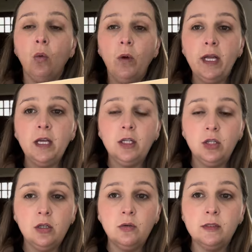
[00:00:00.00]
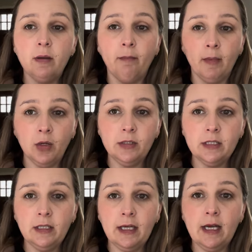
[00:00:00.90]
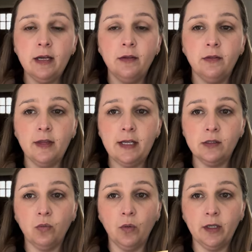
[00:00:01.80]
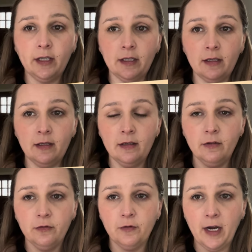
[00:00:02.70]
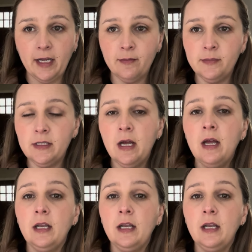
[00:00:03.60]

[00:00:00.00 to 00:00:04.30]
We use mostly these wooden frames.